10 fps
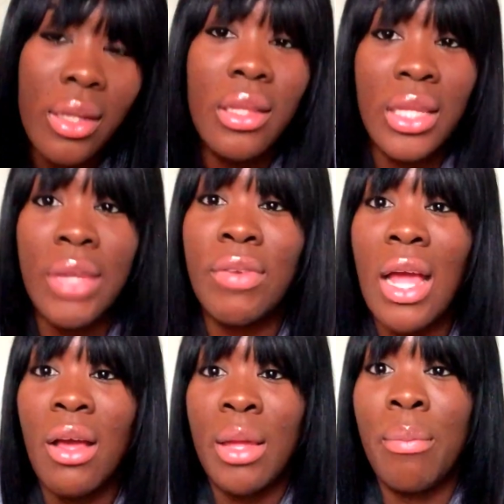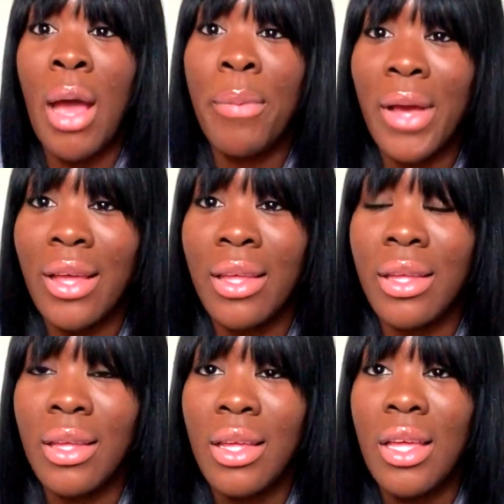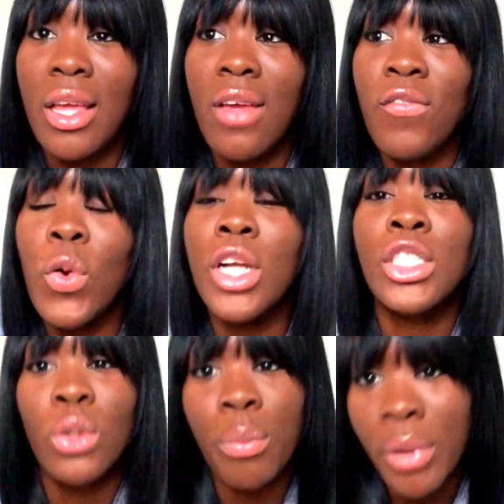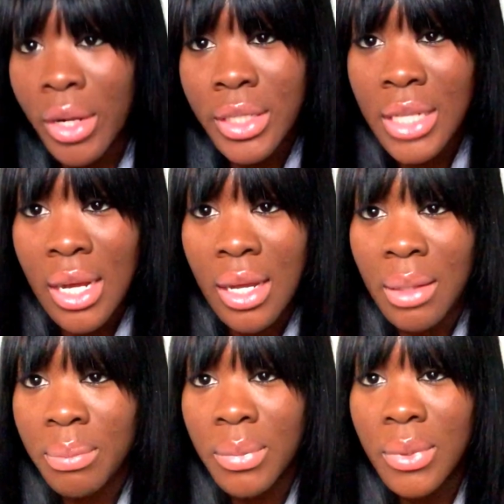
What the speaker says: leaving out in my pocket for a short period of time.